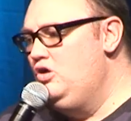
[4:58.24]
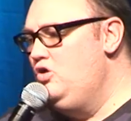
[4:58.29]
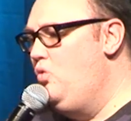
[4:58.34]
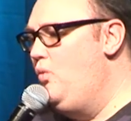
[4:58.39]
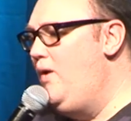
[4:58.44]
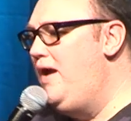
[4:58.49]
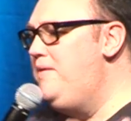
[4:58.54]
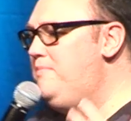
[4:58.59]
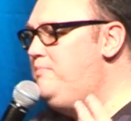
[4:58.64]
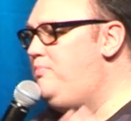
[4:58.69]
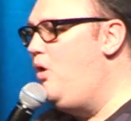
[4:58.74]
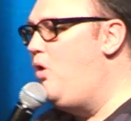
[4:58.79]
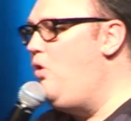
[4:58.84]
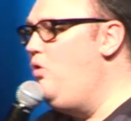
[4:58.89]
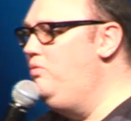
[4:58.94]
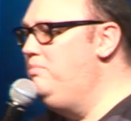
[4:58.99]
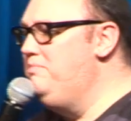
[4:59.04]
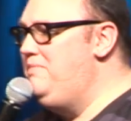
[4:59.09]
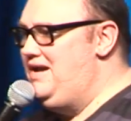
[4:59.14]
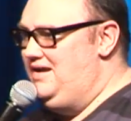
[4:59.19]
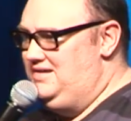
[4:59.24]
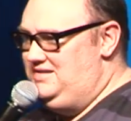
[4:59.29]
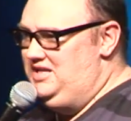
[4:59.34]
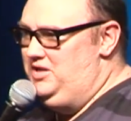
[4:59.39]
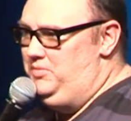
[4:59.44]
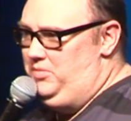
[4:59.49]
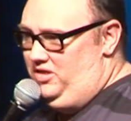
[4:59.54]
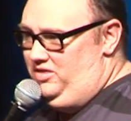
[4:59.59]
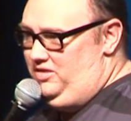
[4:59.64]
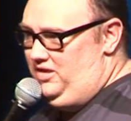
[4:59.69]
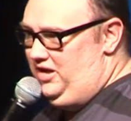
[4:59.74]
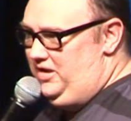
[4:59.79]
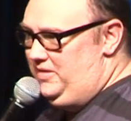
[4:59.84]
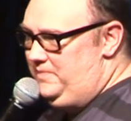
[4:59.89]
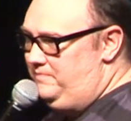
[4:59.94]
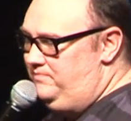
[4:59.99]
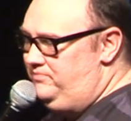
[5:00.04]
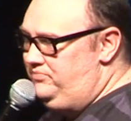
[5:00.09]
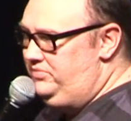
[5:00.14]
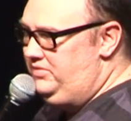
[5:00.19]
When Paul met Timothy,
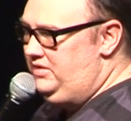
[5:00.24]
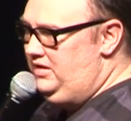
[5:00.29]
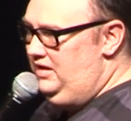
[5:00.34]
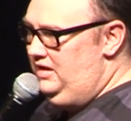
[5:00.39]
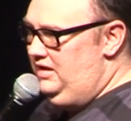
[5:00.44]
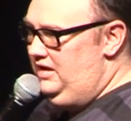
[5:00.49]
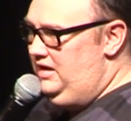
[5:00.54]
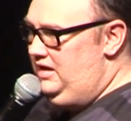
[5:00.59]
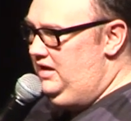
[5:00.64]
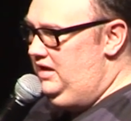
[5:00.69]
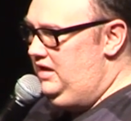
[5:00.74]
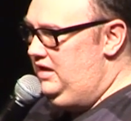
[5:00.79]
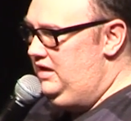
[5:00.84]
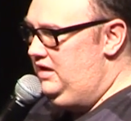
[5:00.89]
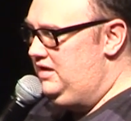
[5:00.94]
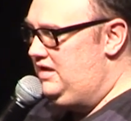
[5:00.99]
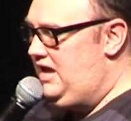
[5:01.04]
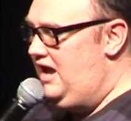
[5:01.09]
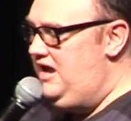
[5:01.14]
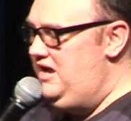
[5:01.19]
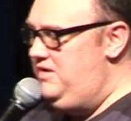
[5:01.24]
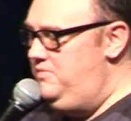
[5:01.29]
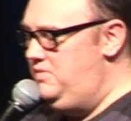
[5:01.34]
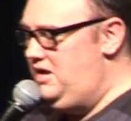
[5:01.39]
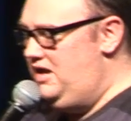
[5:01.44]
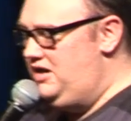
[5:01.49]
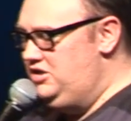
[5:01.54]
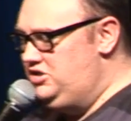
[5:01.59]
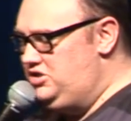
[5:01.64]
it came at a